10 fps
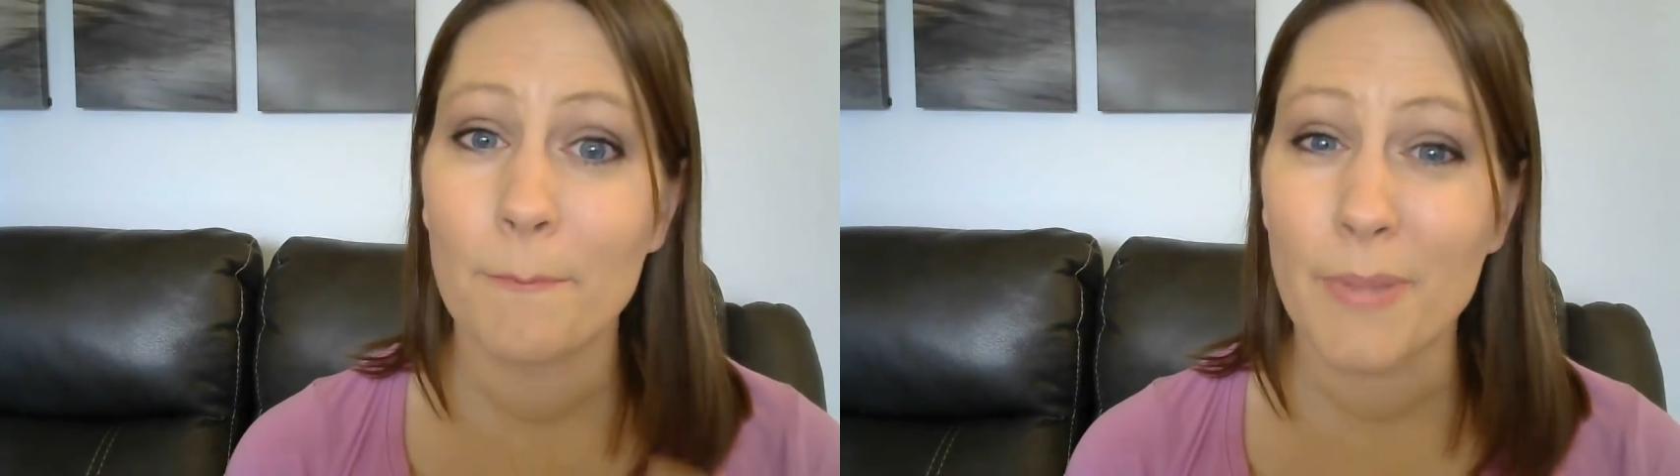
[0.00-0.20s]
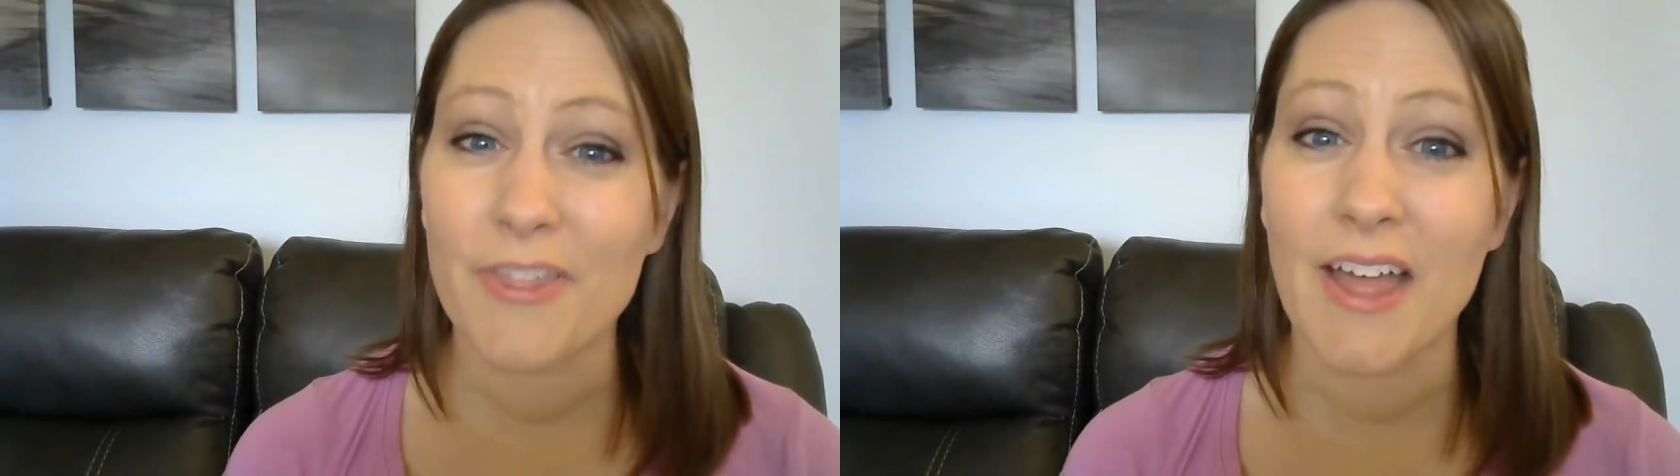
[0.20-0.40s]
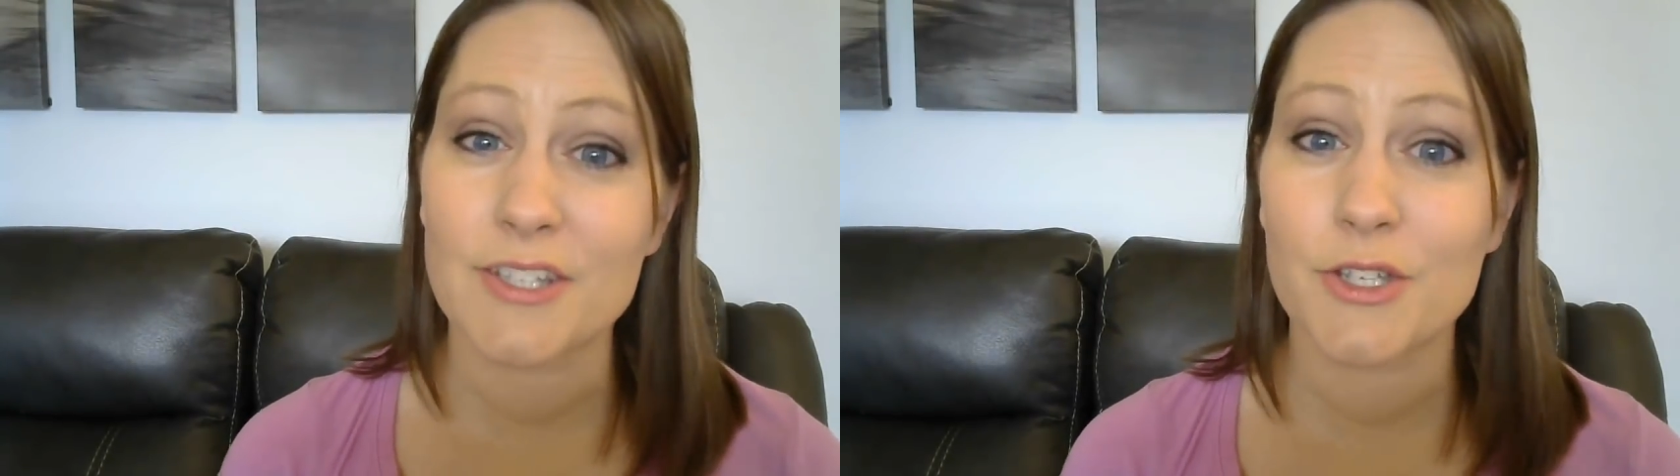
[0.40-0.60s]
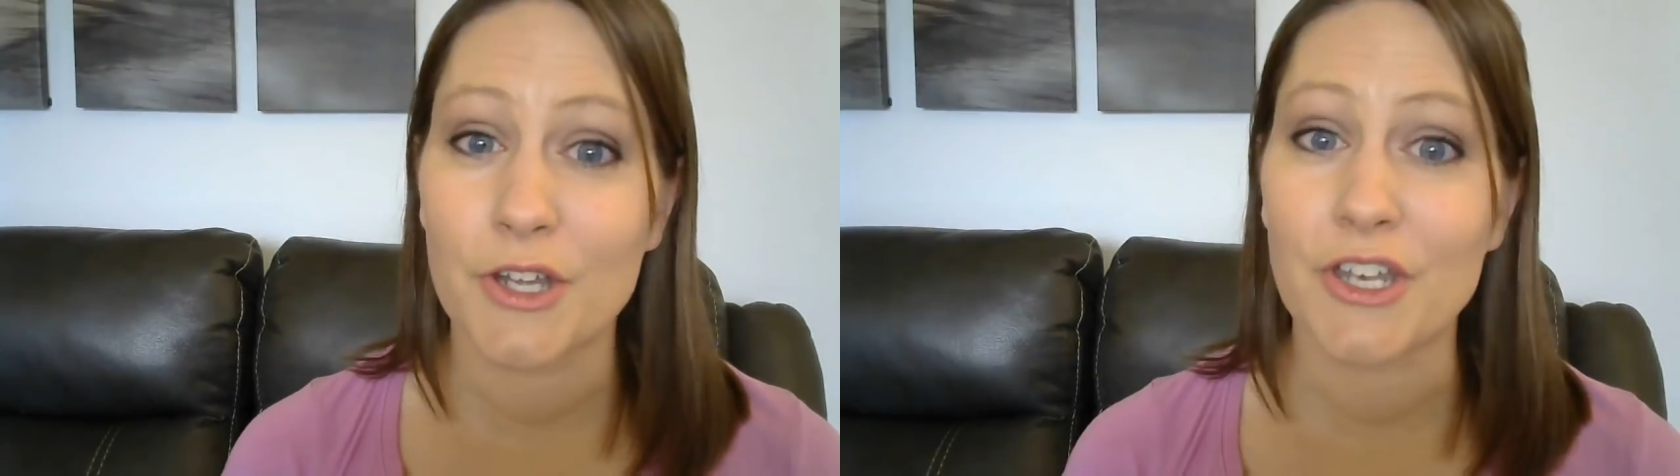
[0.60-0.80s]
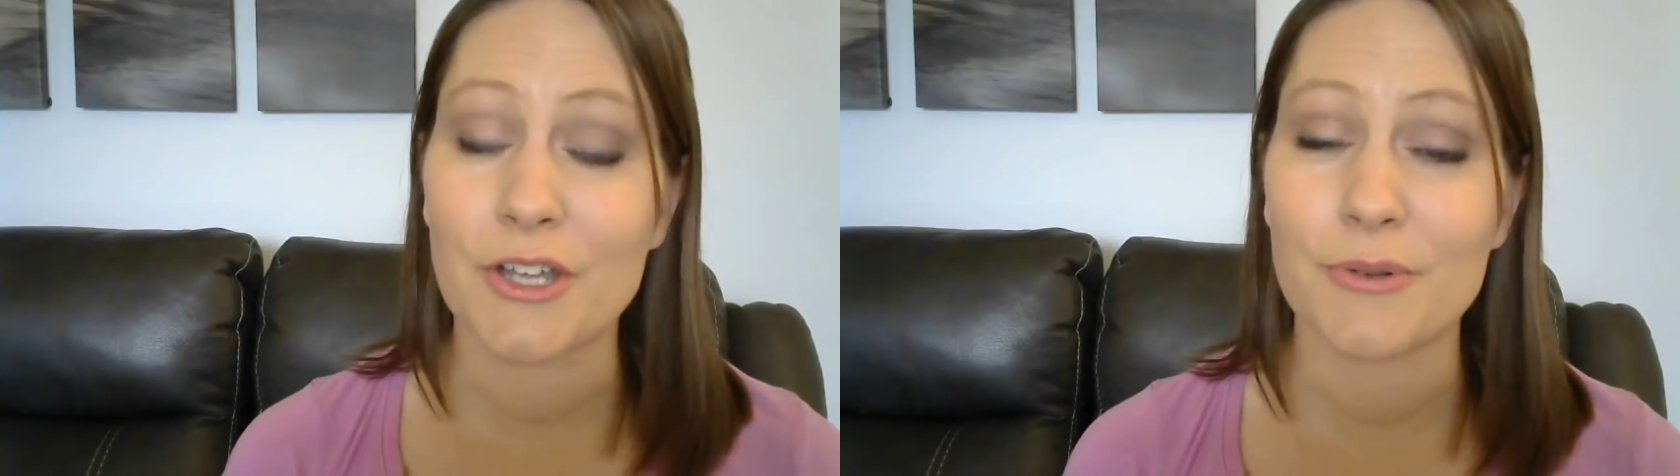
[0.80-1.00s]
But that's
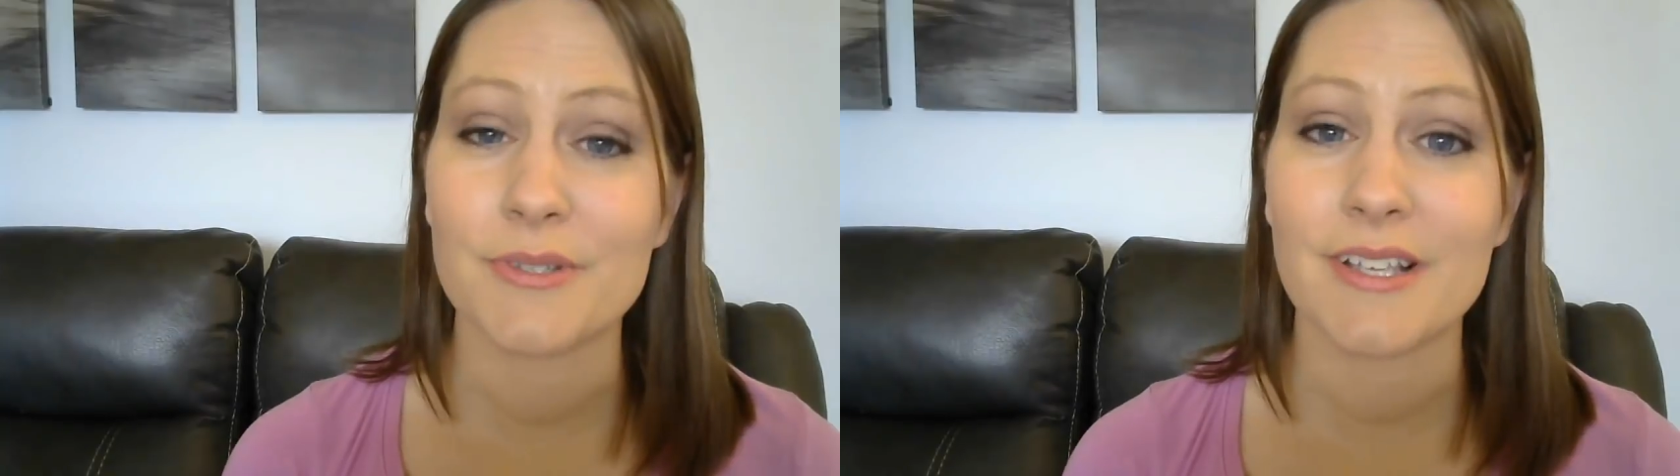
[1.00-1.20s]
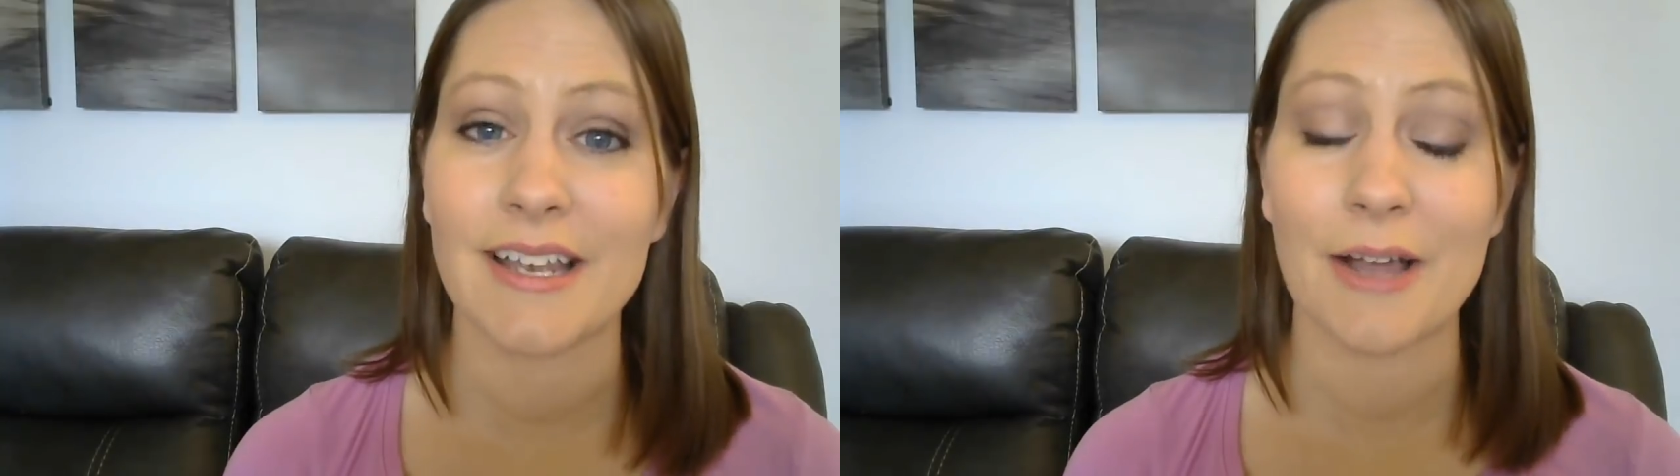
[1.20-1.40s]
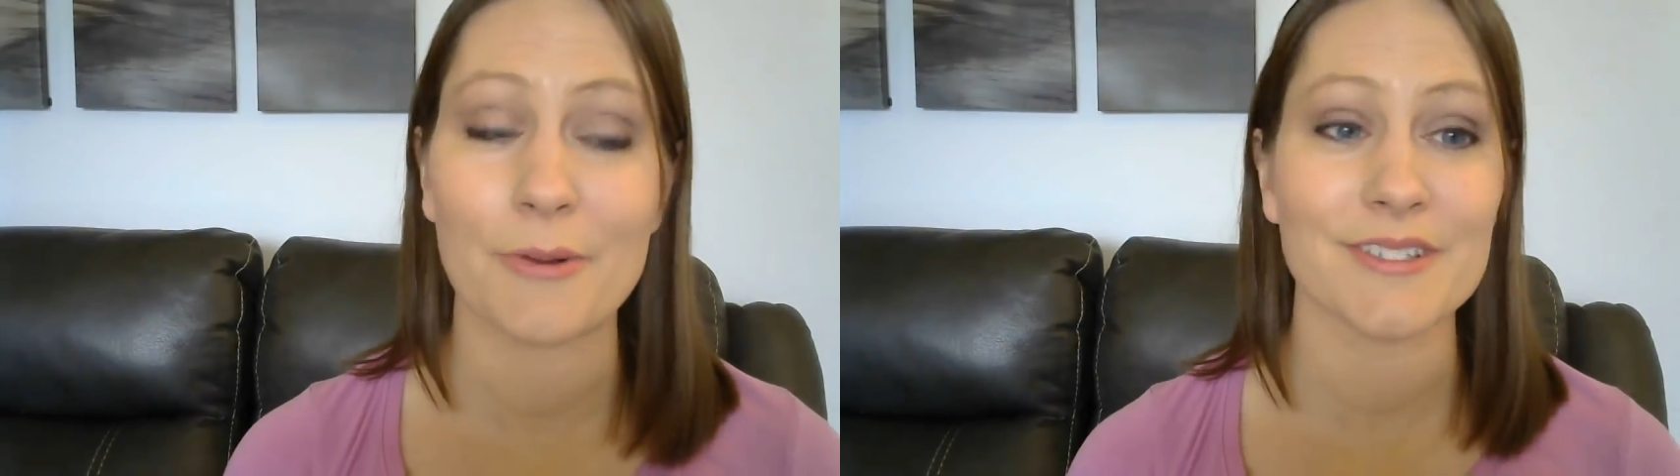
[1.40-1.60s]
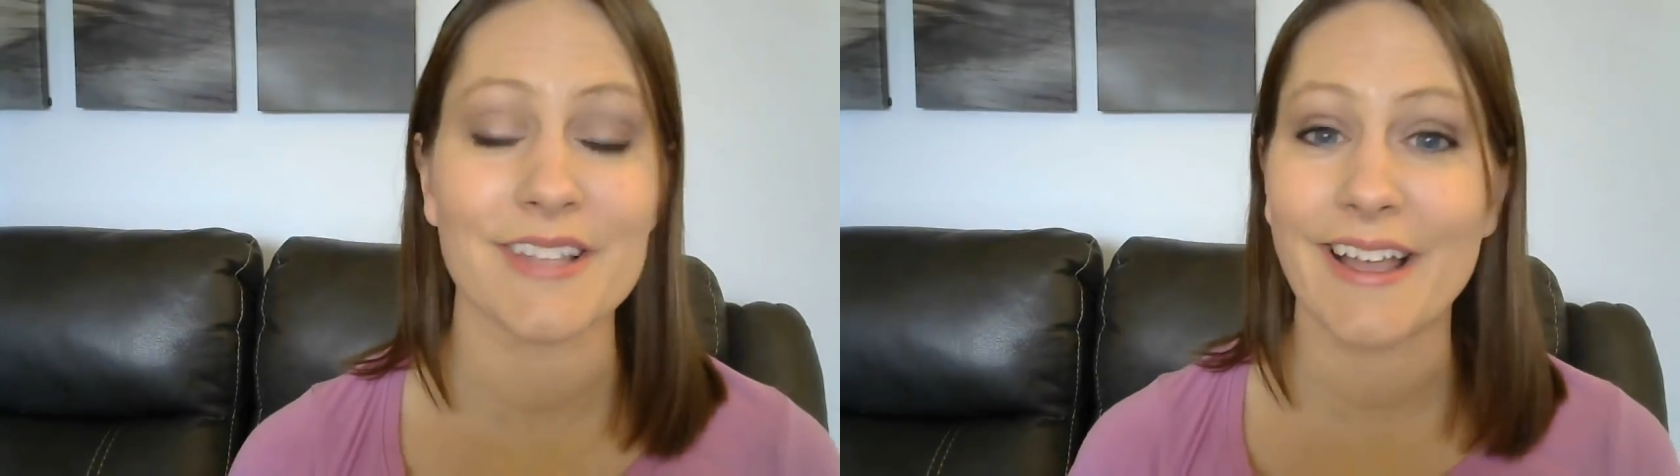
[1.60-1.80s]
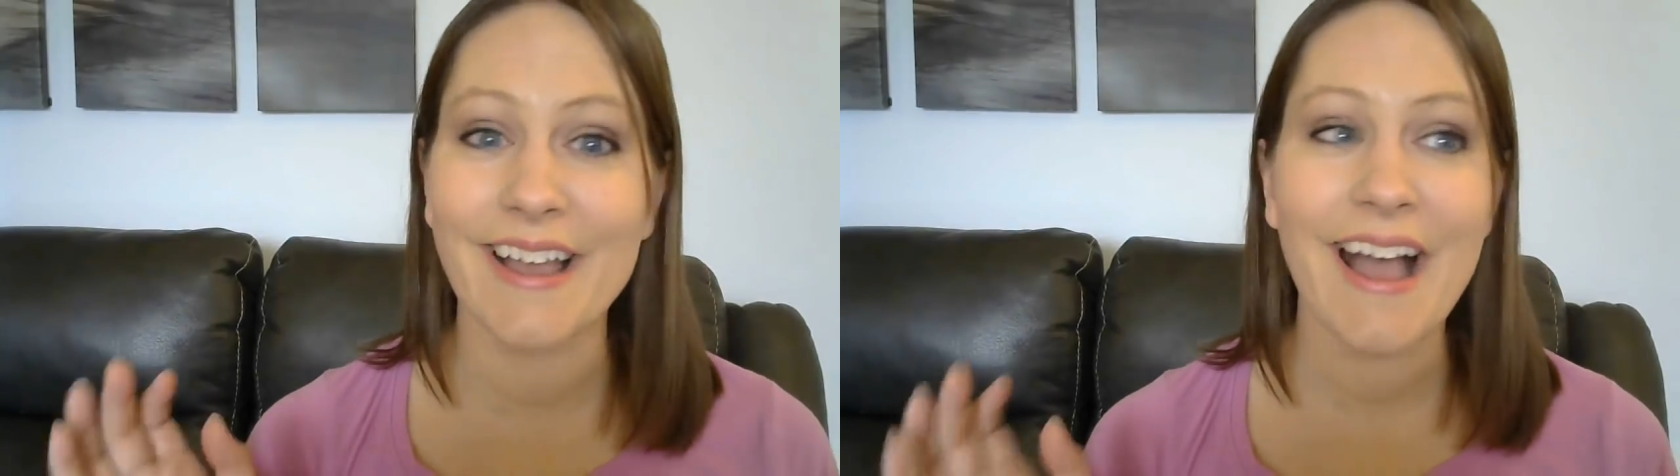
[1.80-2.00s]
good news. And I was
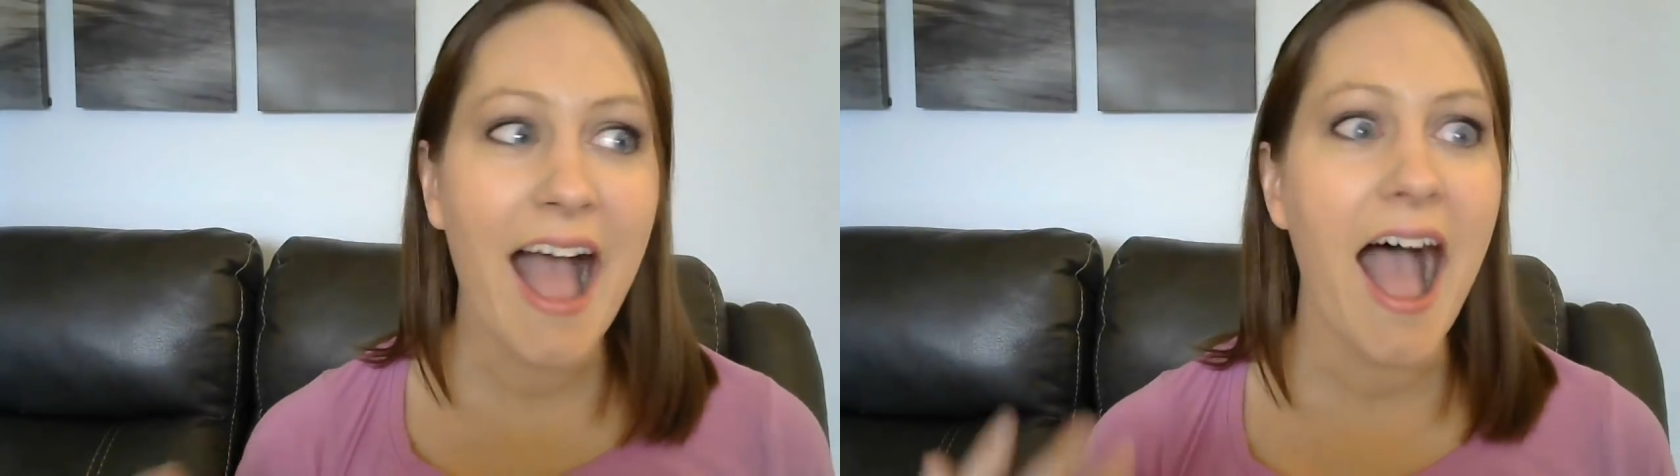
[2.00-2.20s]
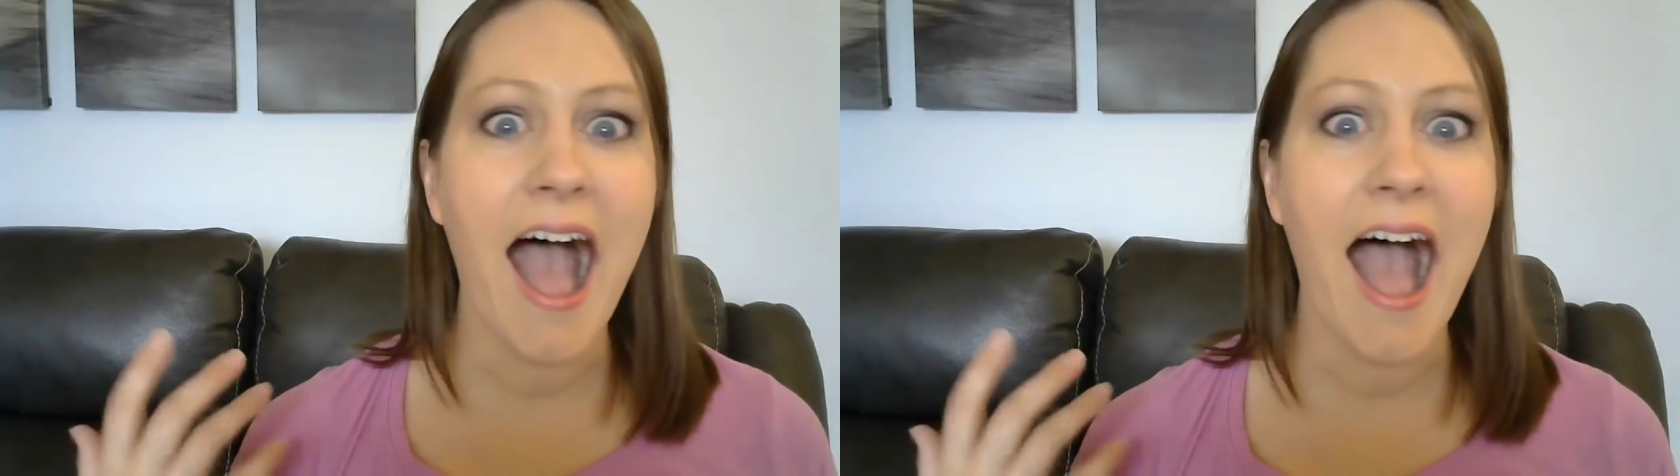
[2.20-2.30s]
like,